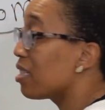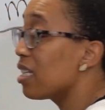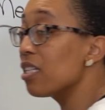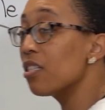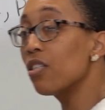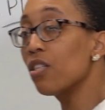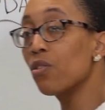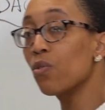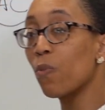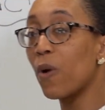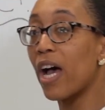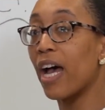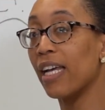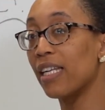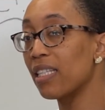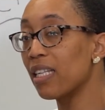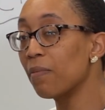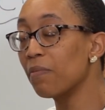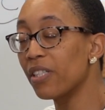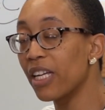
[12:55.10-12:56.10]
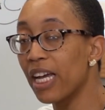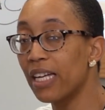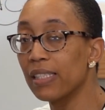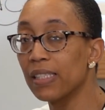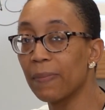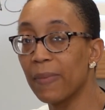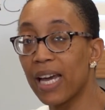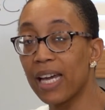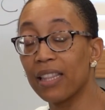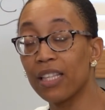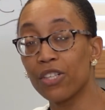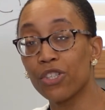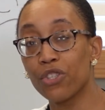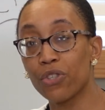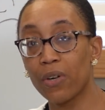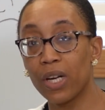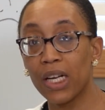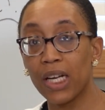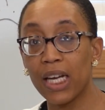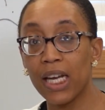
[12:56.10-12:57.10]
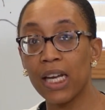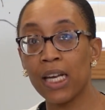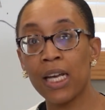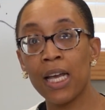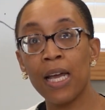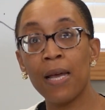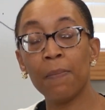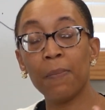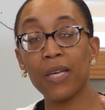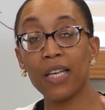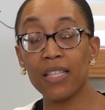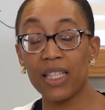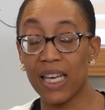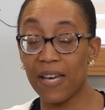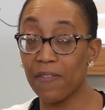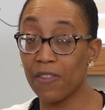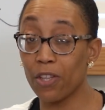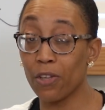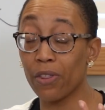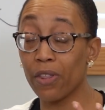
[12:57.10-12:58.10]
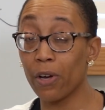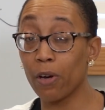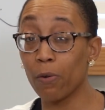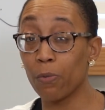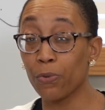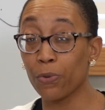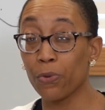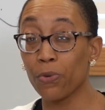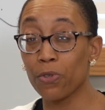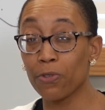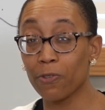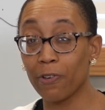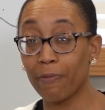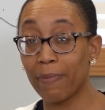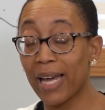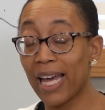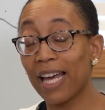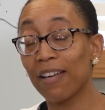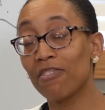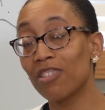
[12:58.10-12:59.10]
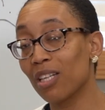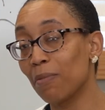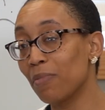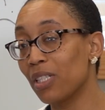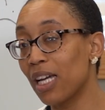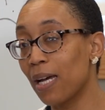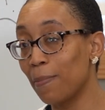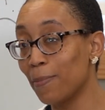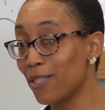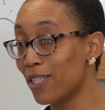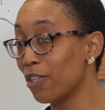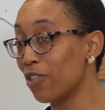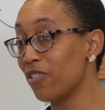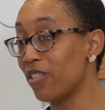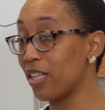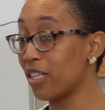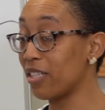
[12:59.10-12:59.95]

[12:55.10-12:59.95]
this is why sometimes math is tricky, because even though there are rules for math, sometimes there's